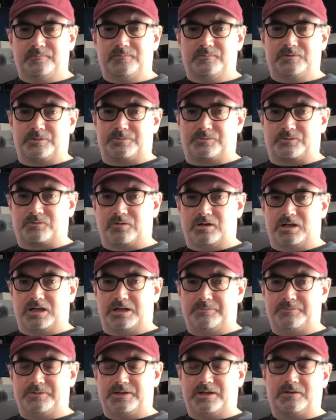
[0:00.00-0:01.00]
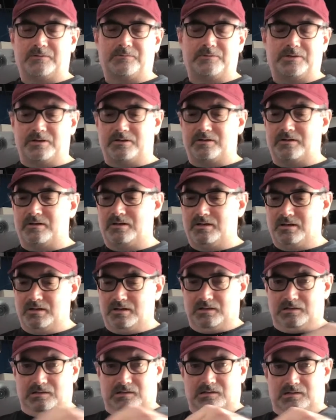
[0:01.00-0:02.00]
Subscribe down there,
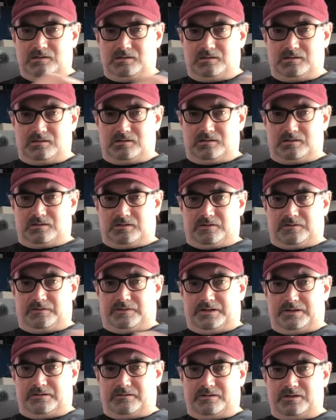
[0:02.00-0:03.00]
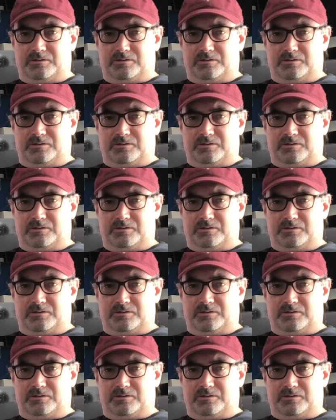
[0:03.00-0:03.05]
there